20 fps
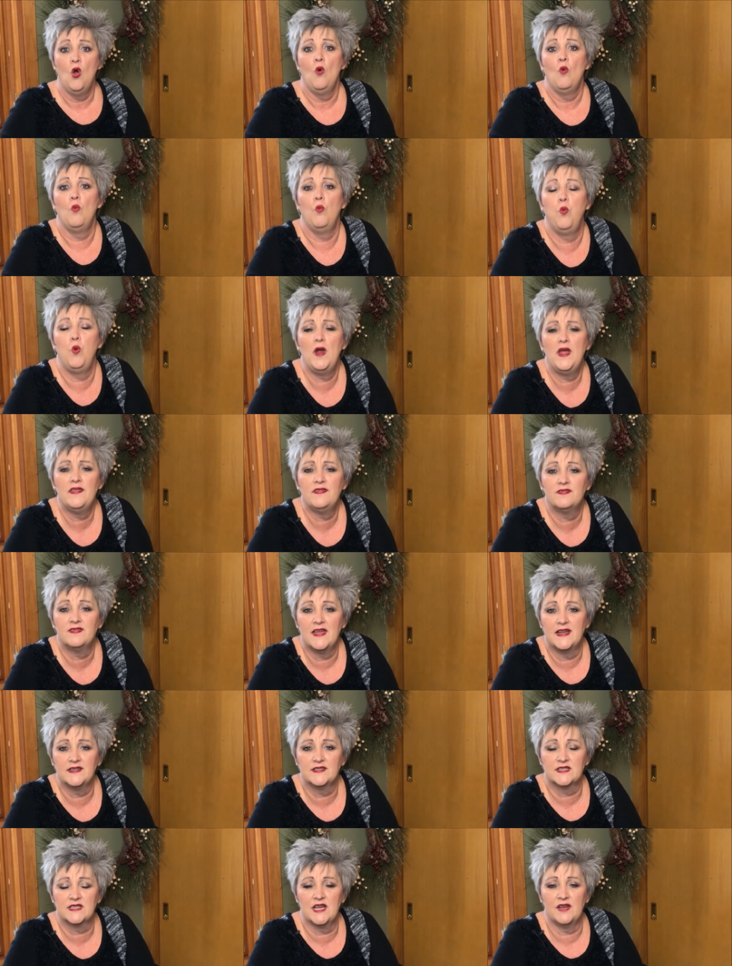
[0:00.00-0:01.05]
With
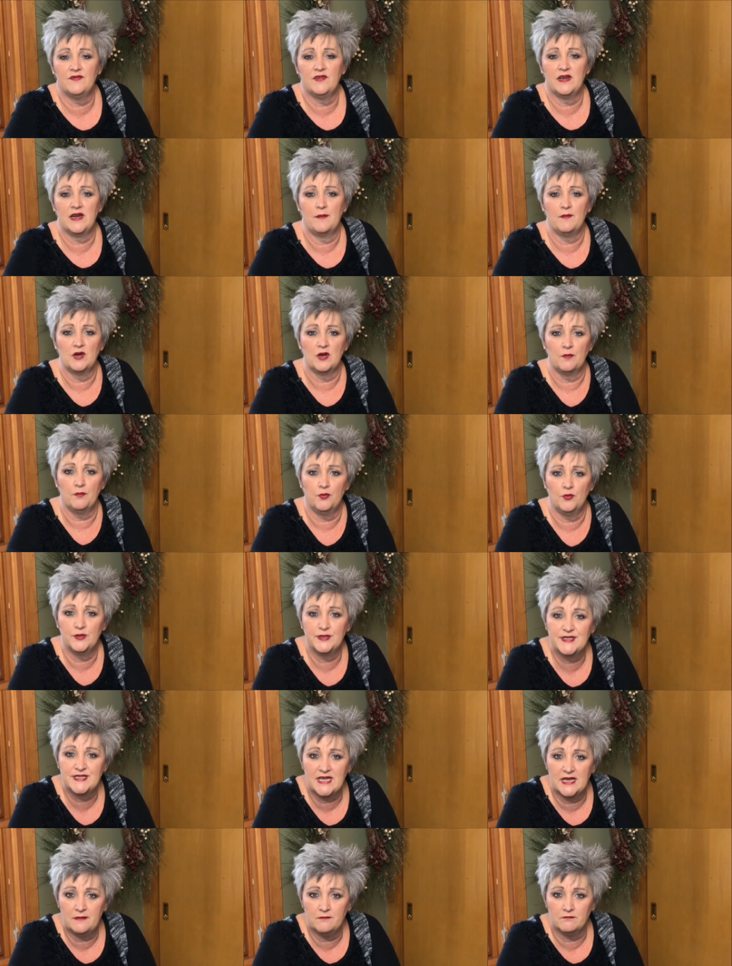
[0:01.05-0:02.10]
Thanksgiving, I'm going to
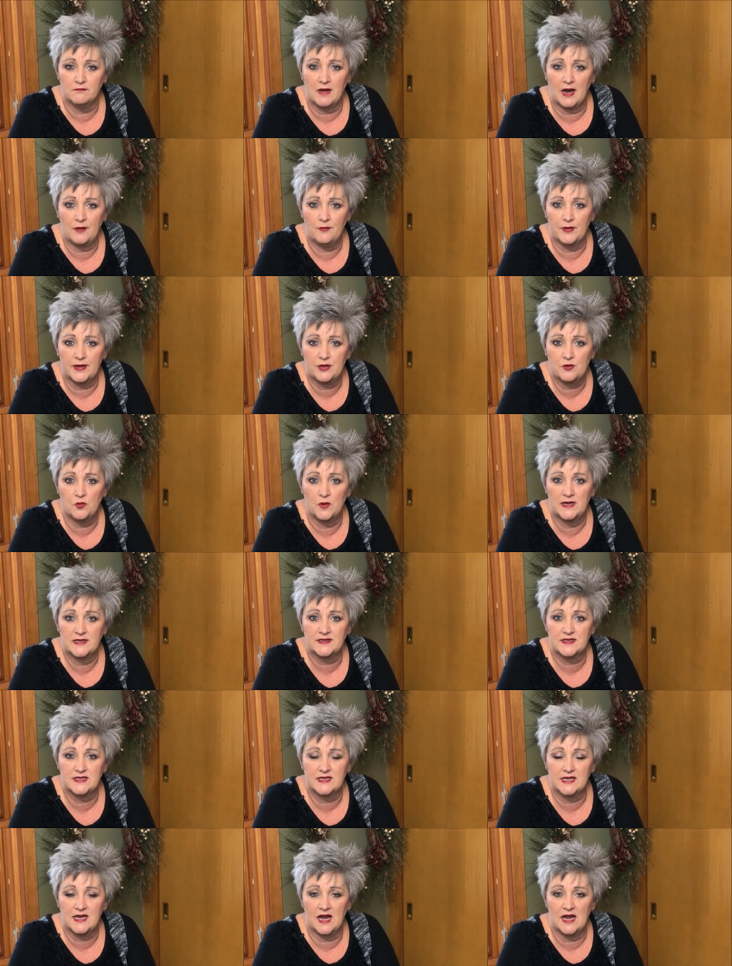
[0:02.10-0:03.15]
present my
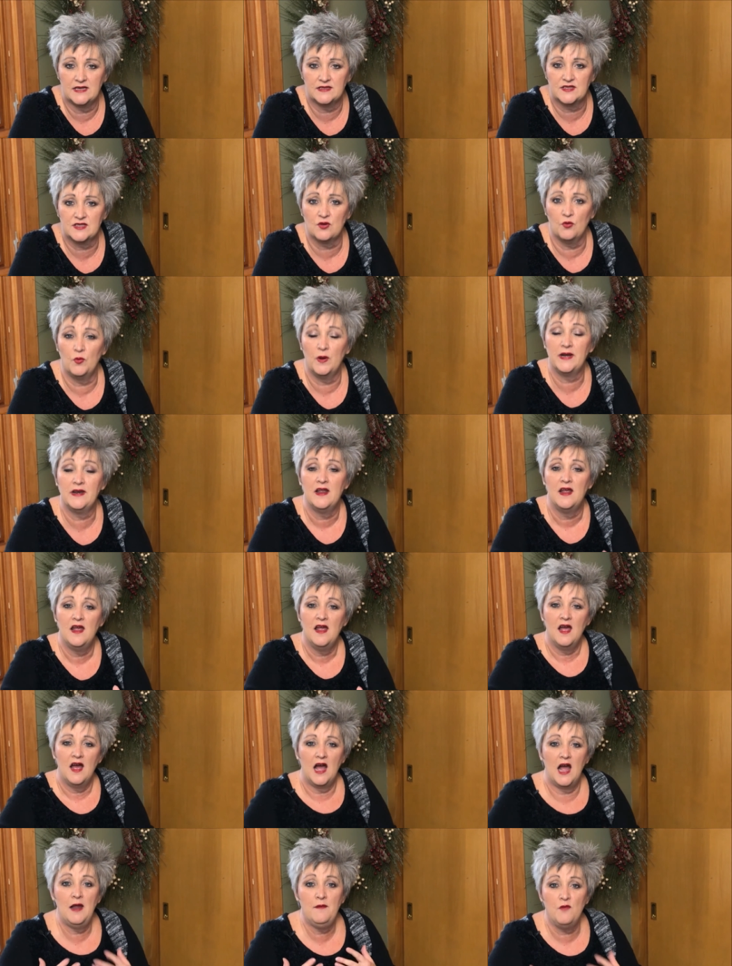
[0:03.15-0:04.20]
request to God. So when
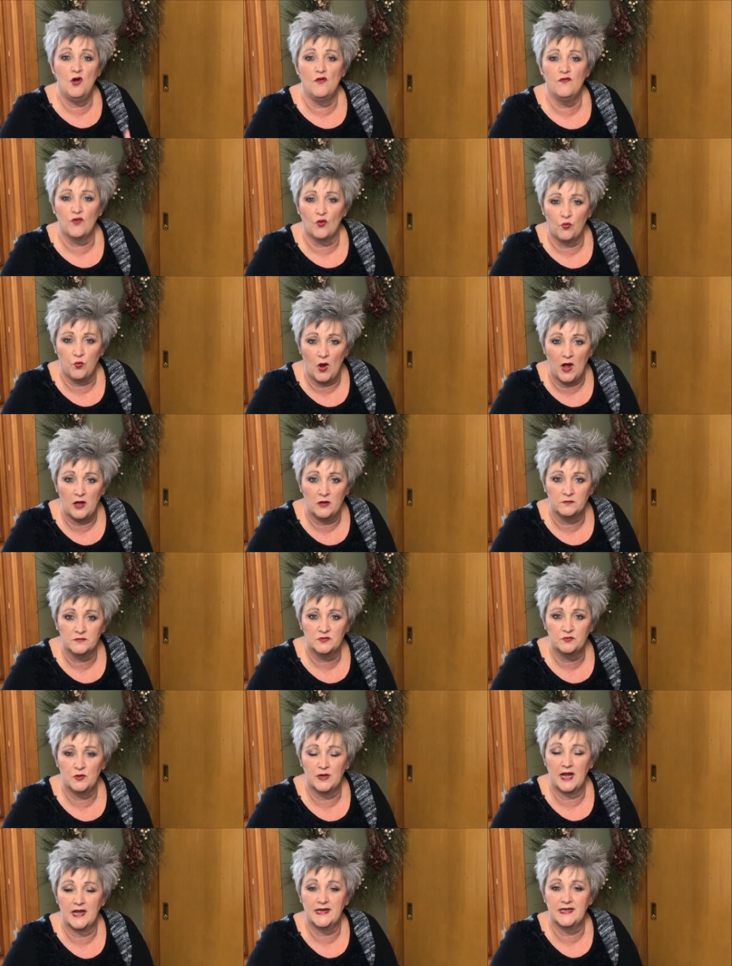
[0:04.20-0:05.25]
I'm overwhelmed,
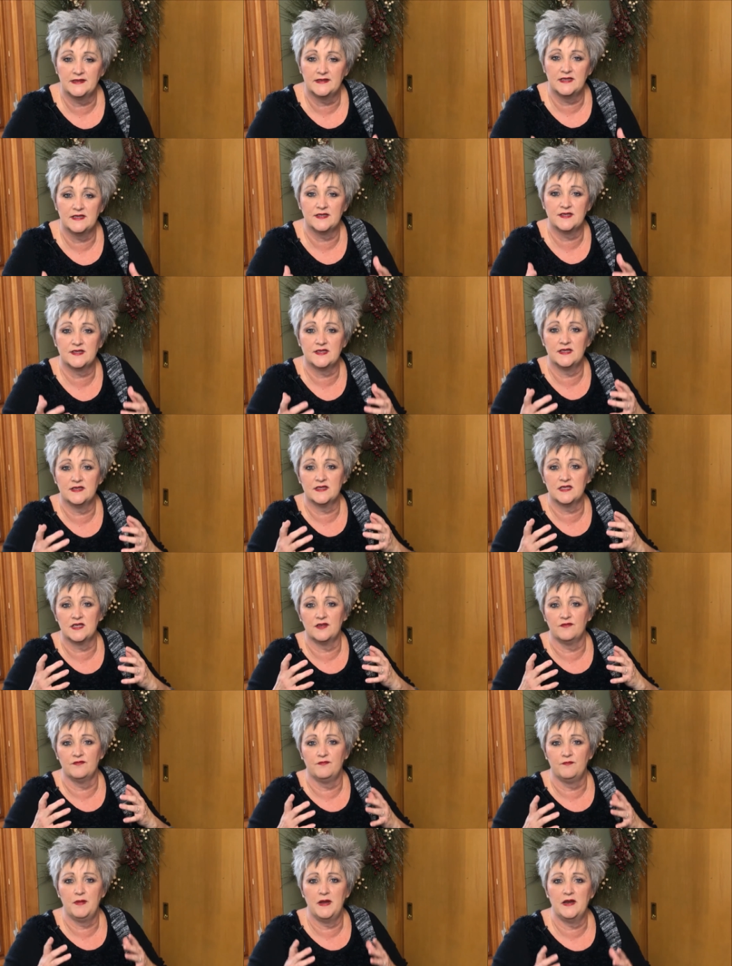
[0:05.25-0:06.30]
when I get this sense
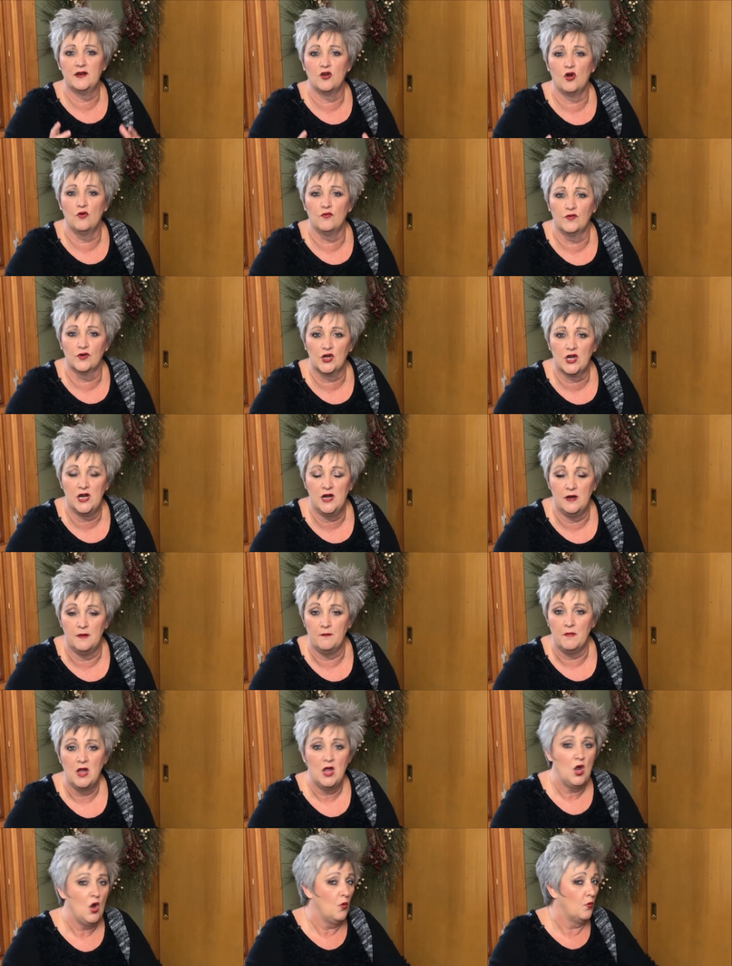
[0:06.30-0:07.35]
of being
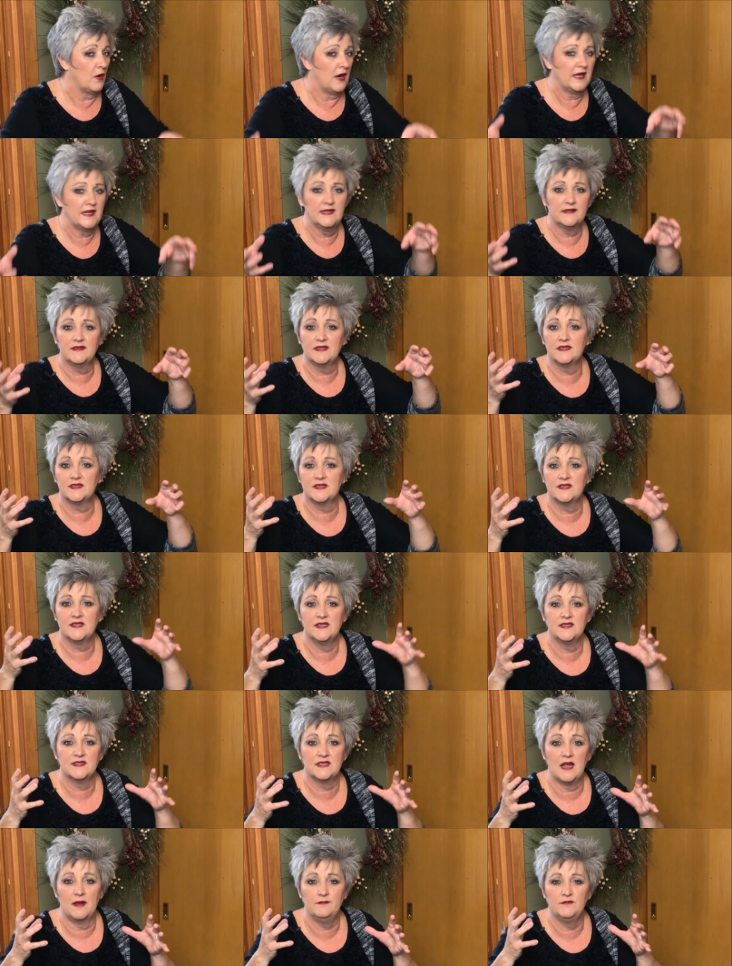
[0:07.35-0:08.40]
overcome, when I get this
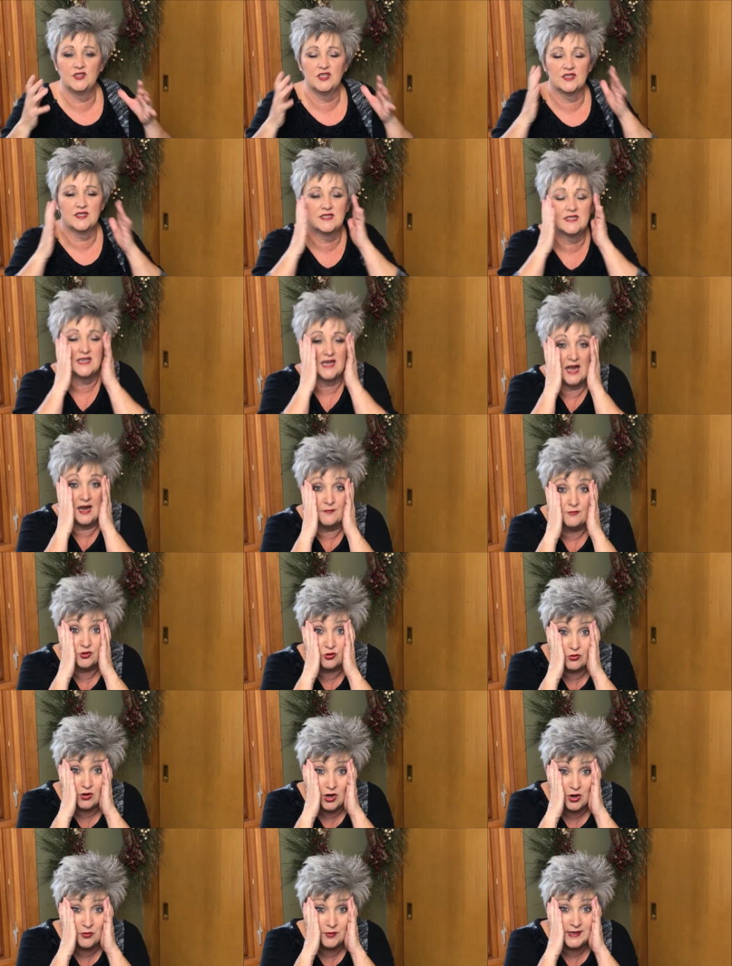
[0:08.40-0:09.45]
sense I'm just, I'm
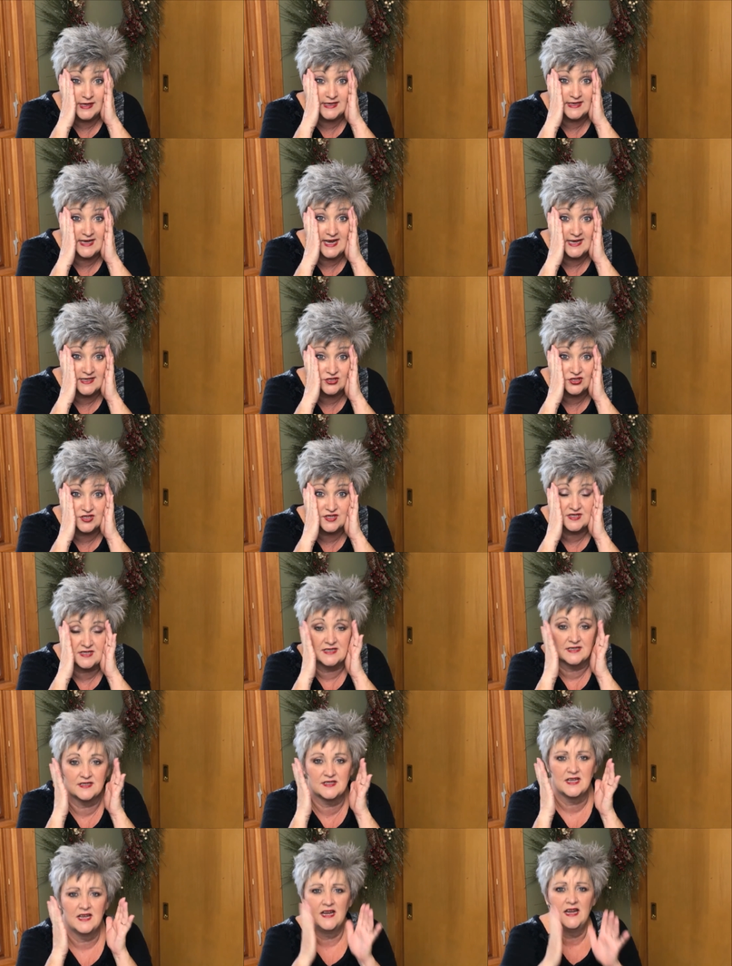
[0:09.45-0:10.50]
growing in
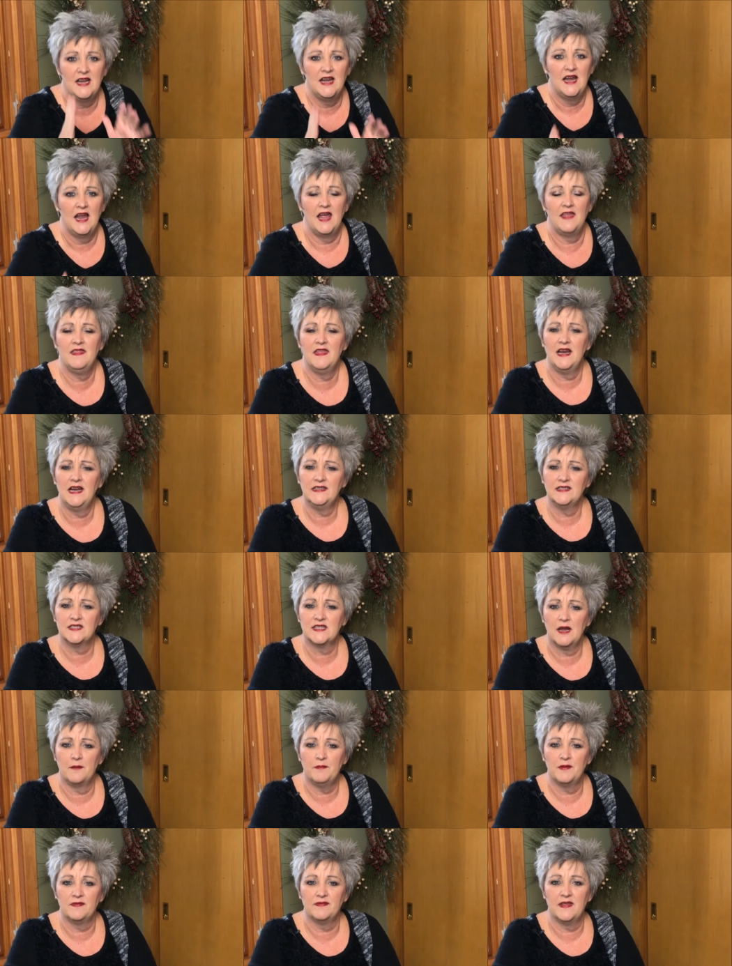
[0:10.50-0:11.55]
anxiousness, and then I
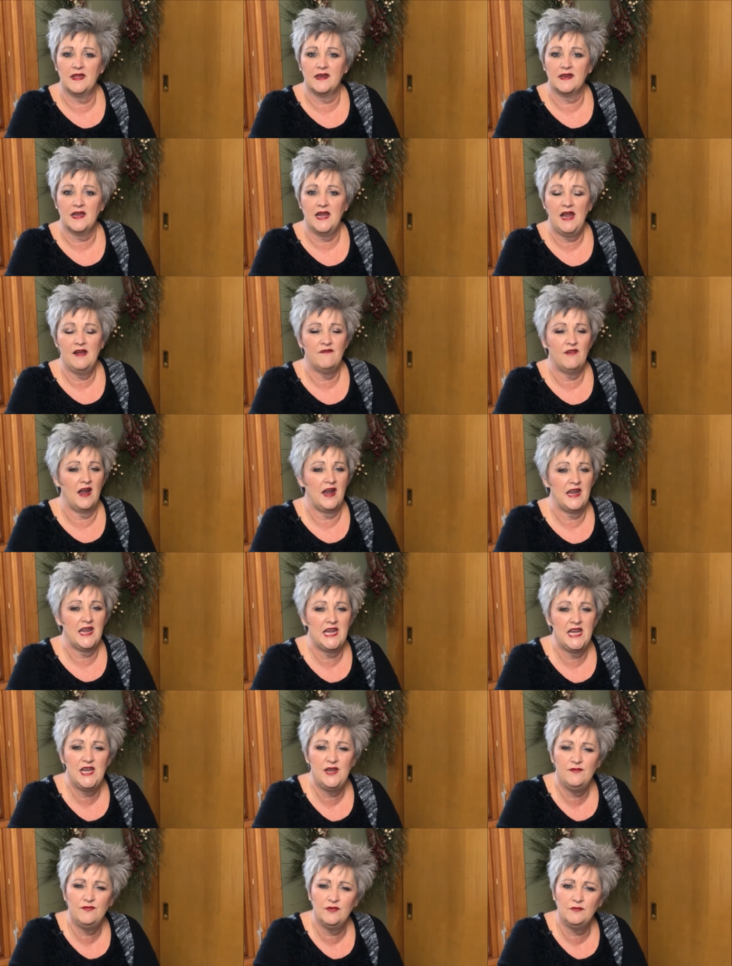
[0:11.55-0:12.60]
stop and think, have I
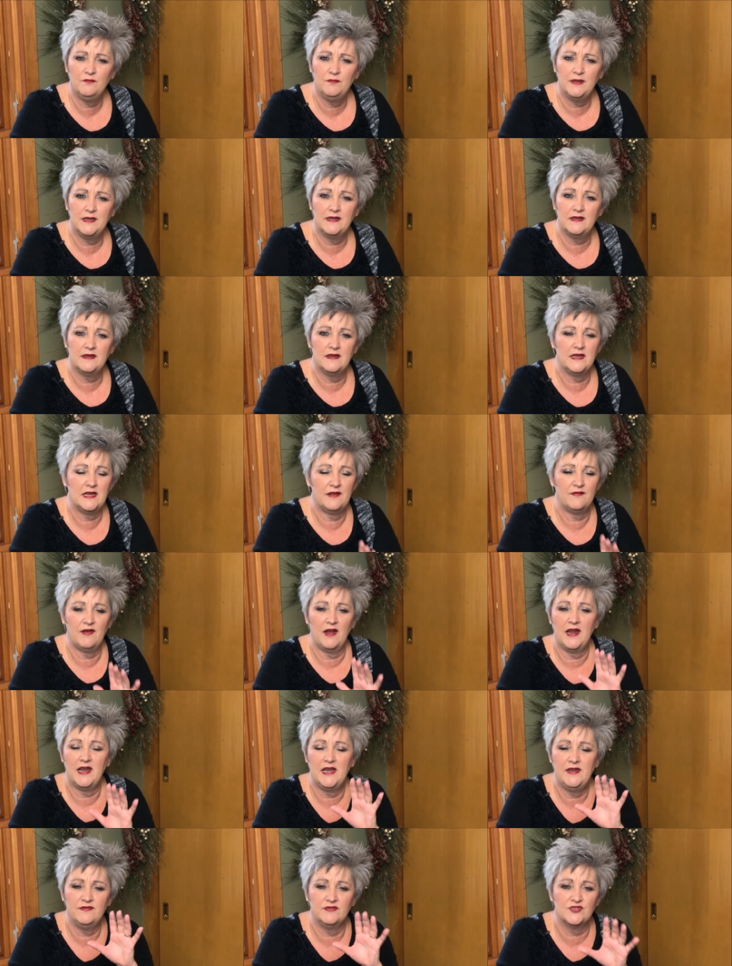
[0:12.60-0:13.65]
even, be, if
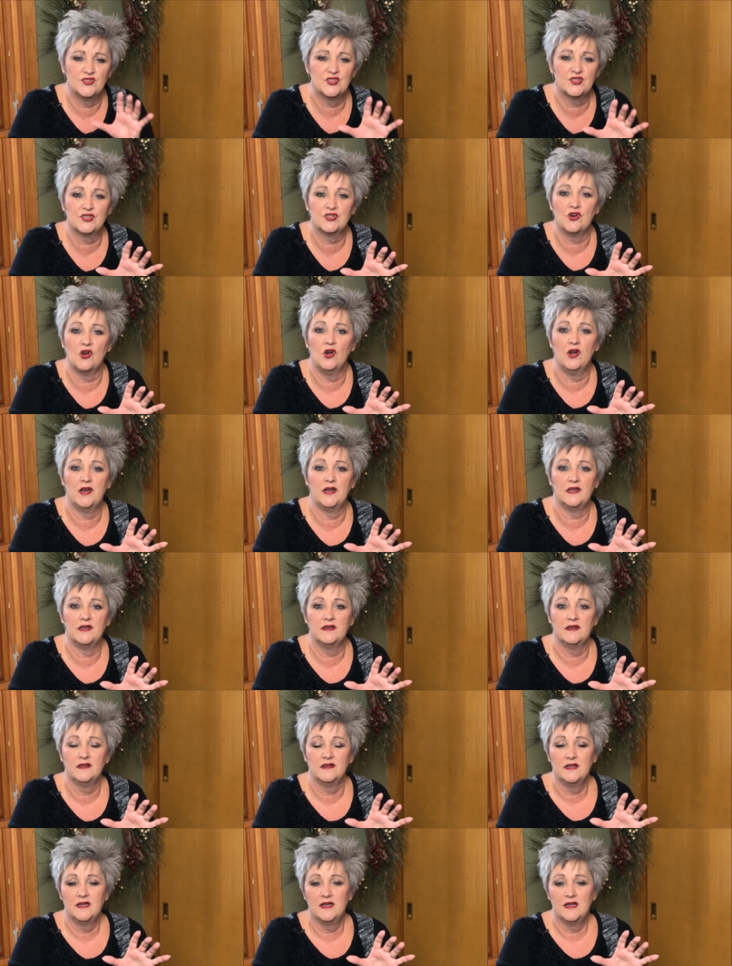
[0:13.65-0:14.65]
I even started